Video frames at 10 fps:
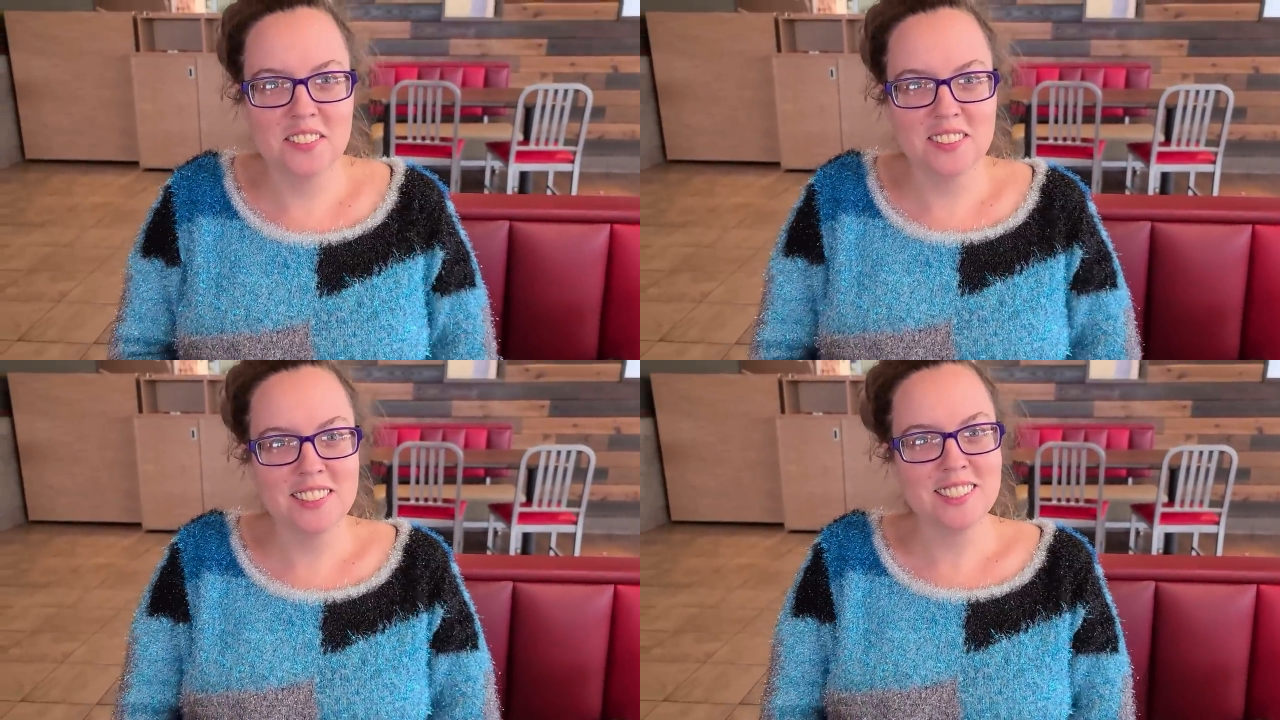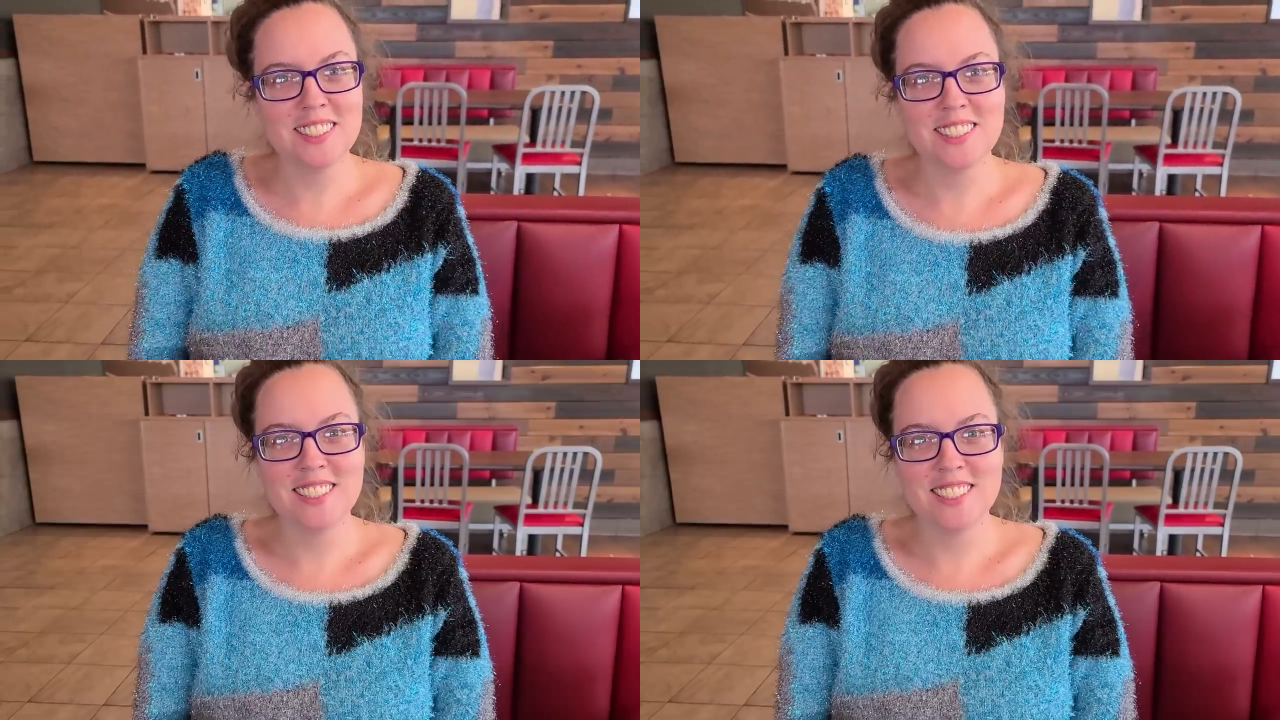All
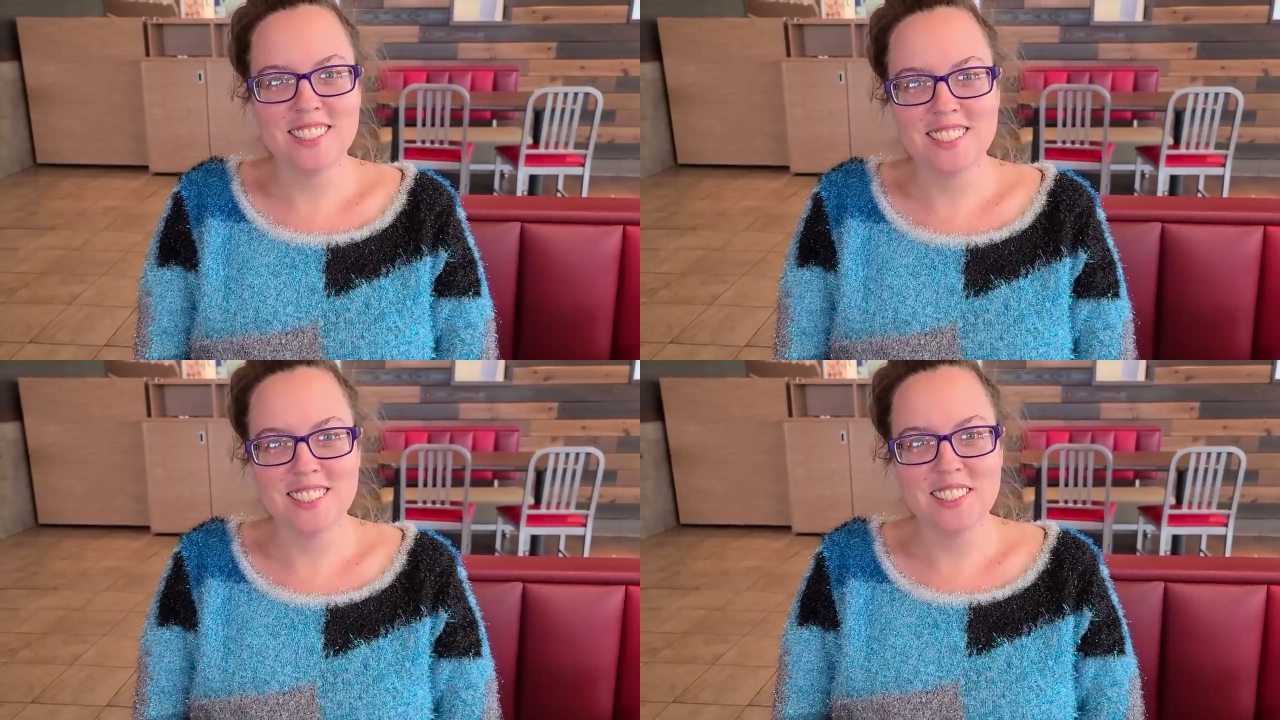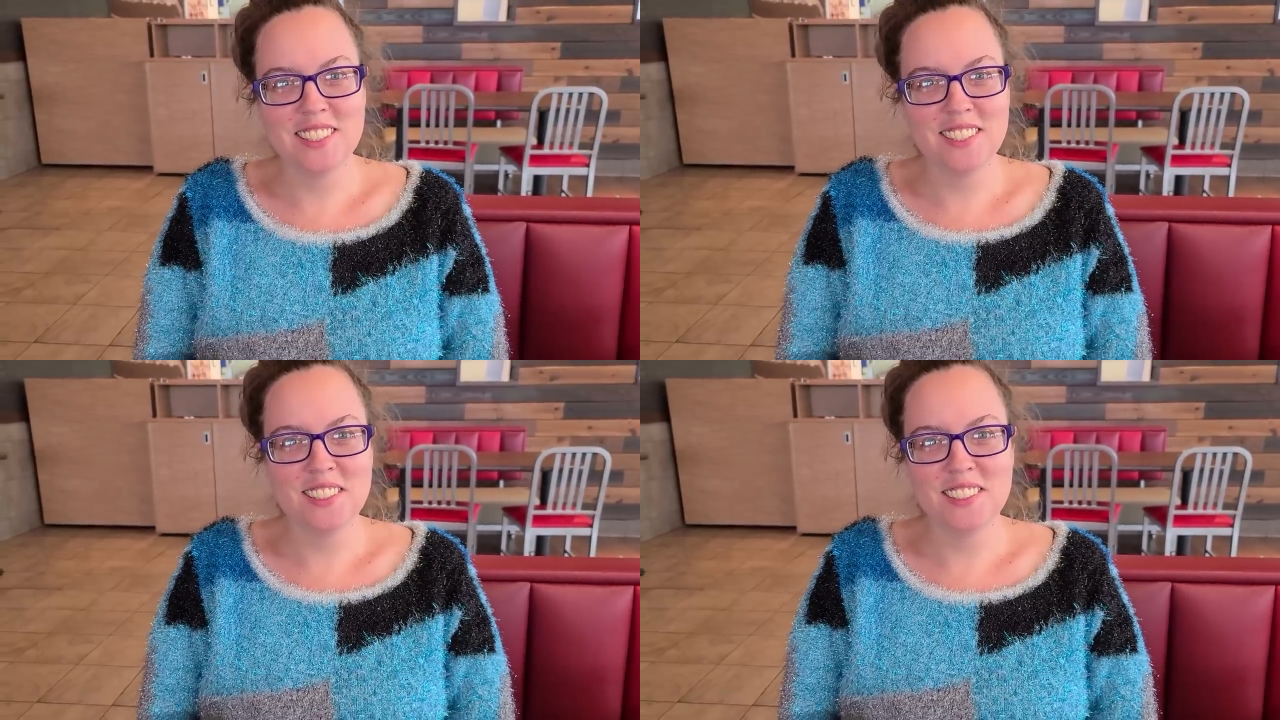right, all right.
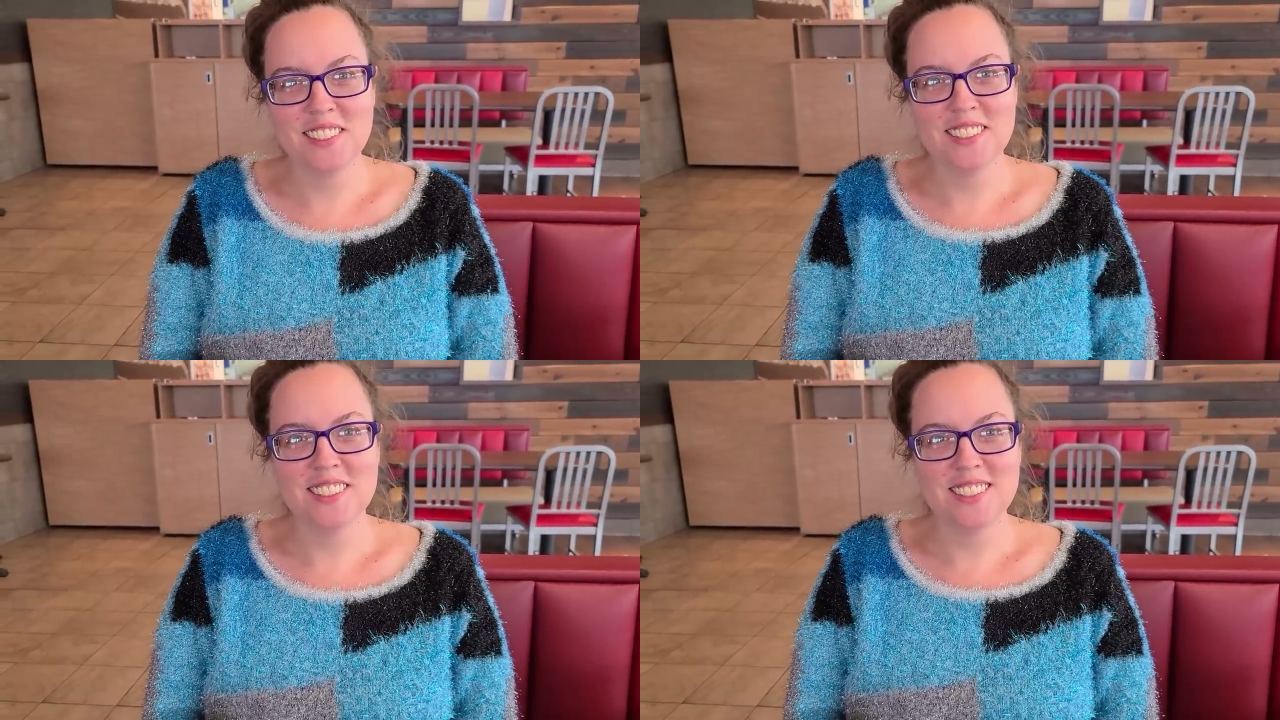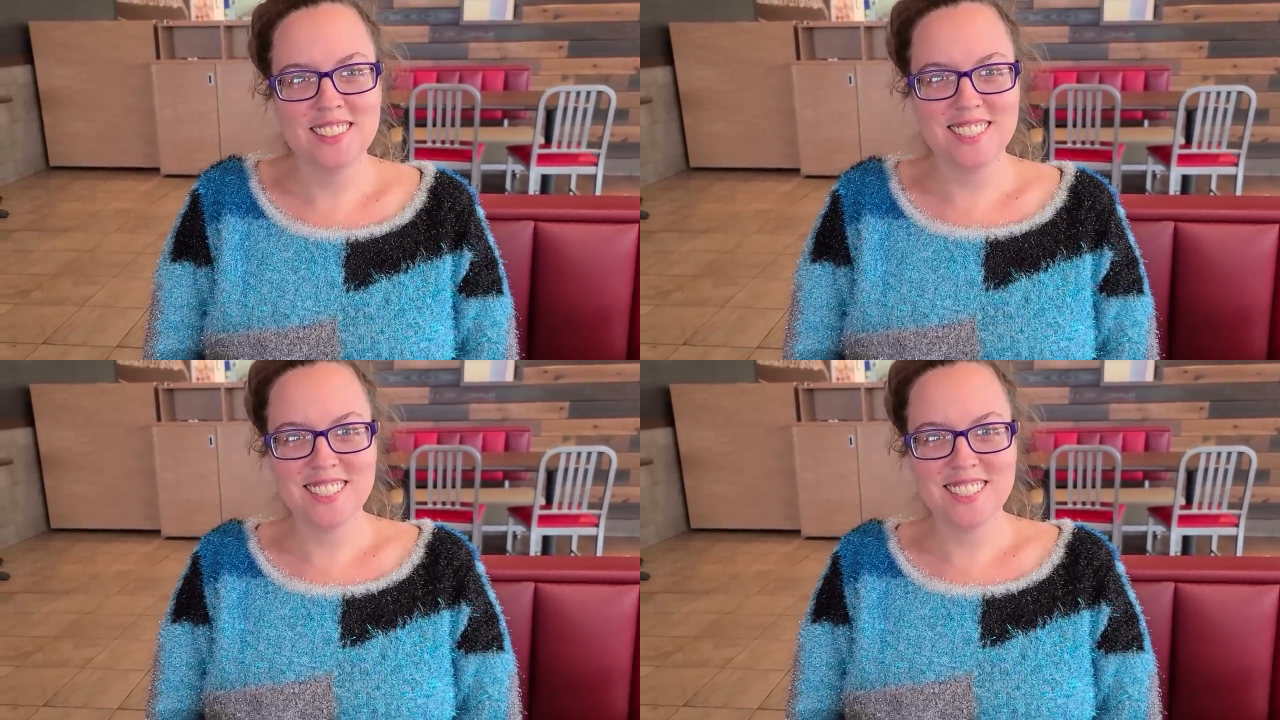Enjoy.